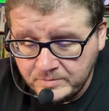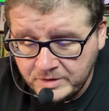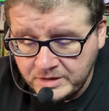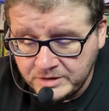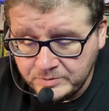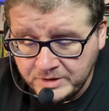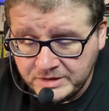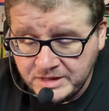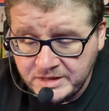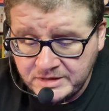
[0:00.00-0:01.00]
It does what it
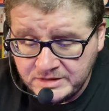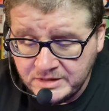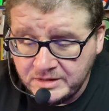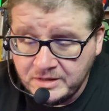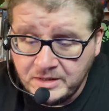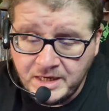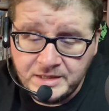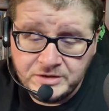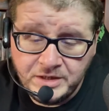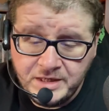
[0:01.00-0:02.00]
says.
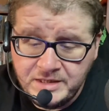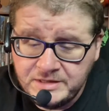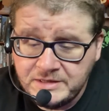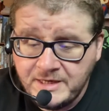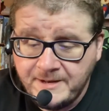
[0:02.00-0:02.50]
Lights are nice.